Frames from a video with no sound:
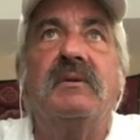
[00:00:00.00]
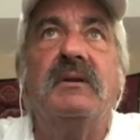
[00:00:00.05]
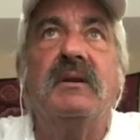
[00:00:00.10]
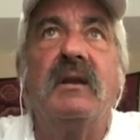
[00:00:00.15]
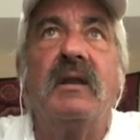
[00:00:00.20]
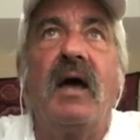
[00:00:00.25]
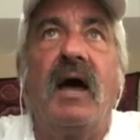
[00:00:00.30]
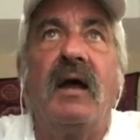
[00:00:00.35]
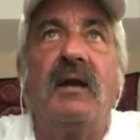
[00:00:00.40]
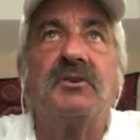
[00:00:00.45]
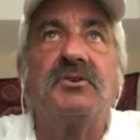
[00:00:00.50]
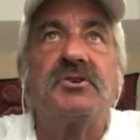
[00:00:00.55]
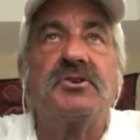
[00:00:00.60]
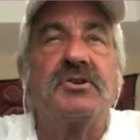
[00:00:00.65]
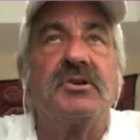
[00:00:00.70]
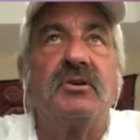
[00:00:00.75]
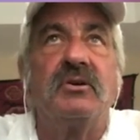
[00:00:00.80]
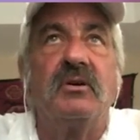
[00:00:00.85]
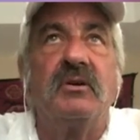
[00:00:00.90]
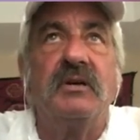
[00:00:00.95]
not
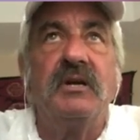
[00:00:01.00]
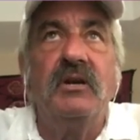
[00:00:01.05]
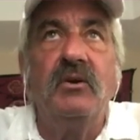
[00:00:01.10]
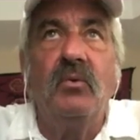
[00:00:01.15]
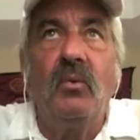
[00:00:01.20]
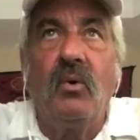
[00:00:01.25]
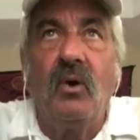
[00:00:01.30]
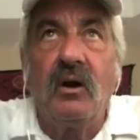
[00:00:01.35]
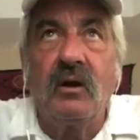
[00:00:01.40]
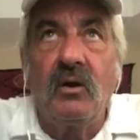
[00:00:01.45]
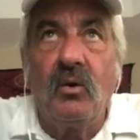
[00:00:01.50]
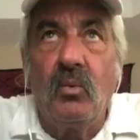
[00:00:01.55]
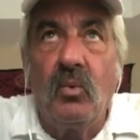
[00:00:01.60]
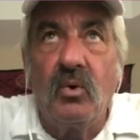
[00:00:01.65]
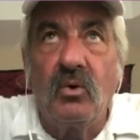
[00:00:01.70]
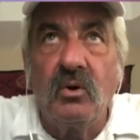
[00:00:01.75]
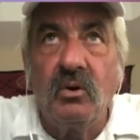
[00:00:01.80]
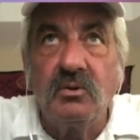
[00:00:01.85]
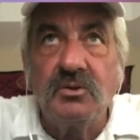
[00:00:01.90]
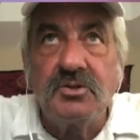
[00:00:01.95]
sure he won a
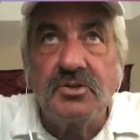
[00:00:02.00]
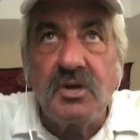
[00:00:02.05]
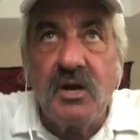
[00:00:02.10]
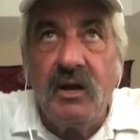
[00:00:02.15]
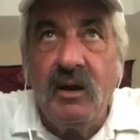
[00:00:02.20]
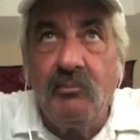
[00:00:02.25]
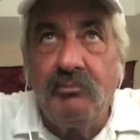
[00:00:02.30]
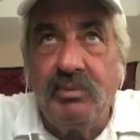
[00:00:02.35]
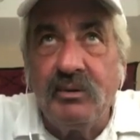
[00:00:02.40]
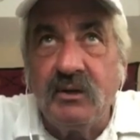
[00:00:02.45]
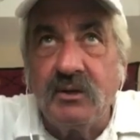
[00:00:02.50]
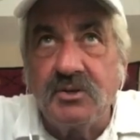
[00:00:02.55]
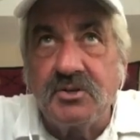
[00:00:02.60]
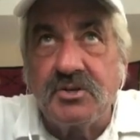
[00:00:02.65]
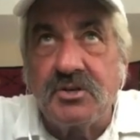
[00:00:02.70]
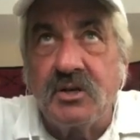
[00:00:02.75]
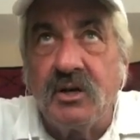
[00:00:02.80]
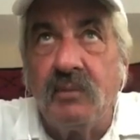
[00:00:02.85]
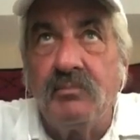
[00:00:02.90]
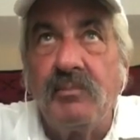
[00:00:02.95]
world
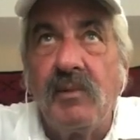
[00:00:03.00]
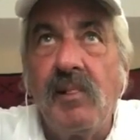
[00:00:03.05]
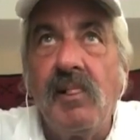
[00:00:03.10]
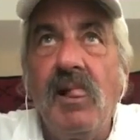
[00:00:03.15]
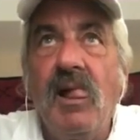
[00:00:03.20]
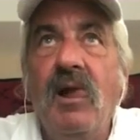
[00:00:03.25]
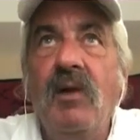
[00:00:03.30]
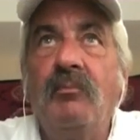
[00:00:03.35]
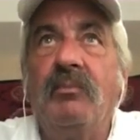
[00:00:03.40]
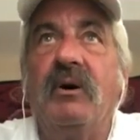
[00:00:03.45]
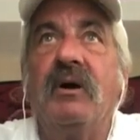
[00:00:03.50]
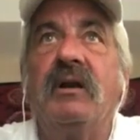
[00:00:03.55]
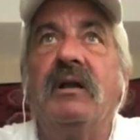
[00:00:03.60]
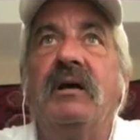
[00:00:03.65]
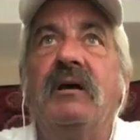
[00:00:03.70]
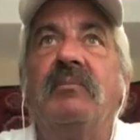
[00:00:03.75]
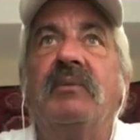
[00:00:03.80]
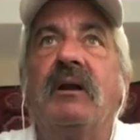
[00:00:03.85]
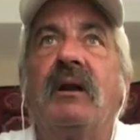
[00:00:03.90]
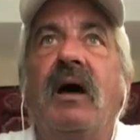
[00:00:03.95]
championship, but
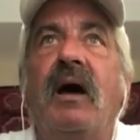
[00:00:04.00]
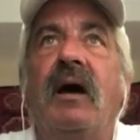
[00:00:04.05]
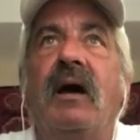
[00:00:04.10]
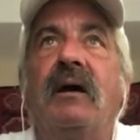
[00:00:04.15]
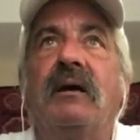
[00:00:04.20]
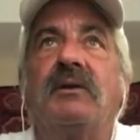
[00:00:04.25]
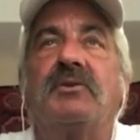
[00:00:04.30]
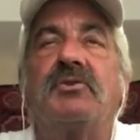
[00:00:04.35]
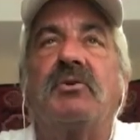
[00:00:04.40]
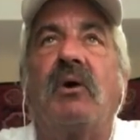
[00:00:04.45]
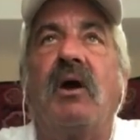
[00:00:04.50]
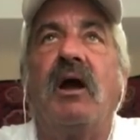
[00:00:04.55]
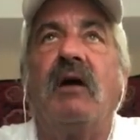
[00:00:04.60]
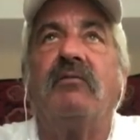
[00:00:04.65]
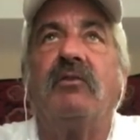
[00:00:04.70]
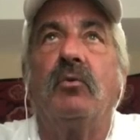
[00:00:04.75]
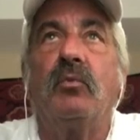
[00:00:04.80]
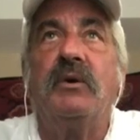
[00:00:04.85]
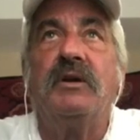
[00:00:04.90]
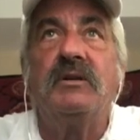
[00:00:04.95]
him and I
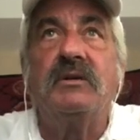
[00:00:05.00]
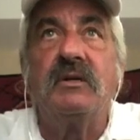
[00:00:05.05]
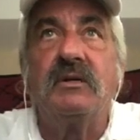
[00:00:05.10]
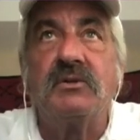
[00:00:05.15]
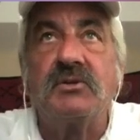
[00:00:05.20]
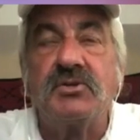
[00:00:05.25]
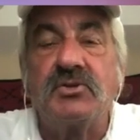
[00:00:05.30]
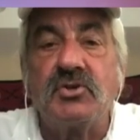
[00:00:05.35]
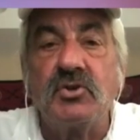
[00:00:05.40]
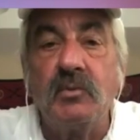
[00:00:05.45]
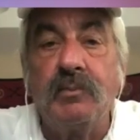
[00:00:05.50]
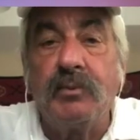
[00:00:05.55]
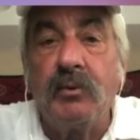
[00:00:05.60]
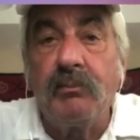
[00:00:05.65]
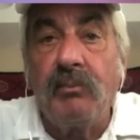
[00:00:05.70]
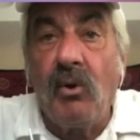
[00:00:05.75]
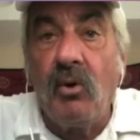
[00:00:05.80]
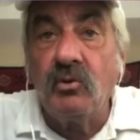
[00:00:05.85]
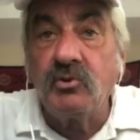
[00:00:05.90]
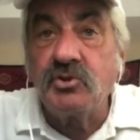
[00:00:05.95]
traveled. We did Super
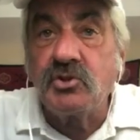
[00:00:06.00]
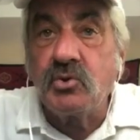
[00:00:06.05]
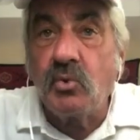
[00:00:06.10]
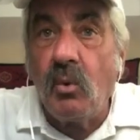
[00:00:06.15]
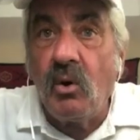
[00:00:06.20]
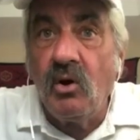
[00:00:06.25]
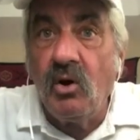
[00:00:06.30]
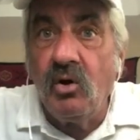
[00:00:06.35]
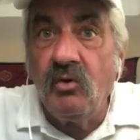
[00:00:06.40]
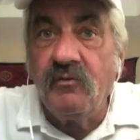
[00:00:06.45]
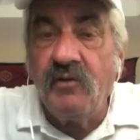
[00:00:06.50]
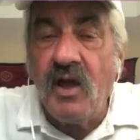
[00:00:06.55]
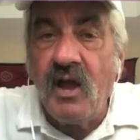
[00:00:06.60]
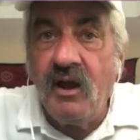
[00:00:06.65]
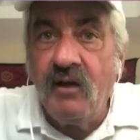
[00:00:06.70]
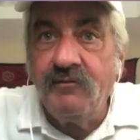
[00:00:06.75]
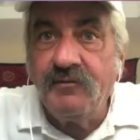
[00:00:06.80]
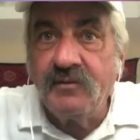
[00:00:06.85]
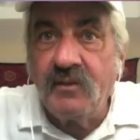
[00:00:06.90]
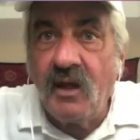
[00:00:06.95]
Bowl 12
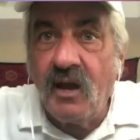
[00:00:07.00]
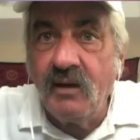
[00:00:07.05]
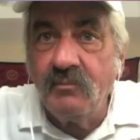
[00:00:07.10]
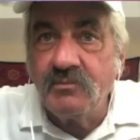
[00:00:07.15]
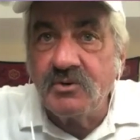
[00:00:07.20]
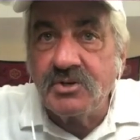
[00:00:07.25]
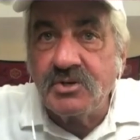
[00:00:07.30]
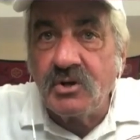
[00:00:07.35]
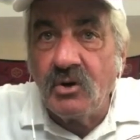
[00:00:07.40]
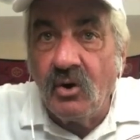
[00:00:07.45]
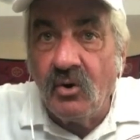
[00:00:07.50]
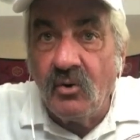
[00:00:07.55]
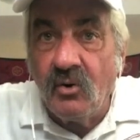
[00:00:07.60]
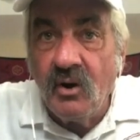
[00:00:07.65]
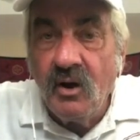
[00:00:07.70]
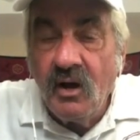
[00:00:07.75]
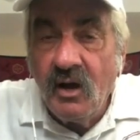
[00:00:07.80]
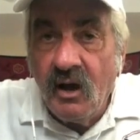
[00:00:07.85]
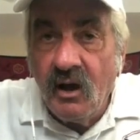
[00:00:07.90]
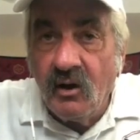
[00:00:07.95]
halftime
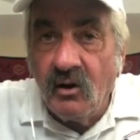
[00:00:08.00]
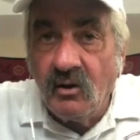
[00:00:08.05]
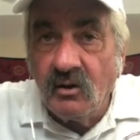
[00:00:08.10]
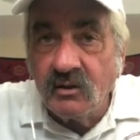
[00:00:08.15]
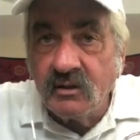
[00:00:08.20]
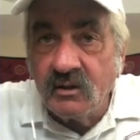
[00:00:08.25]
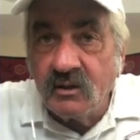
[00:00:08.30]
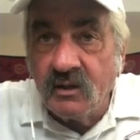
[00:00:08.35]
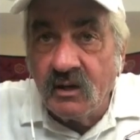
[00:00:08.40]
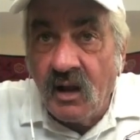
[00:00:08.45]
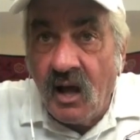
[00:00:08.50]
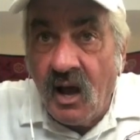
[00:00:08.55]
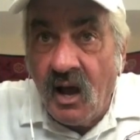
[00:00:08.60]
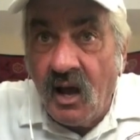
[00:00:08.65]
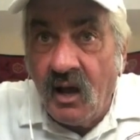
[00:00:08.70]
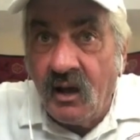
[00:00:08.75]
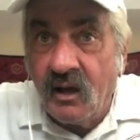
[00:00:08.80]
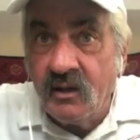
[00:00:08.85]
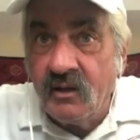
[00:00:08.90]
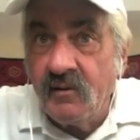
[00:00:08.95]
show, Eldon and
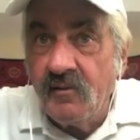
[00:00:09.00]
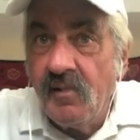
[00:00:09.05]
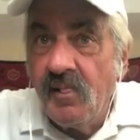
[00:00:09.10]
I.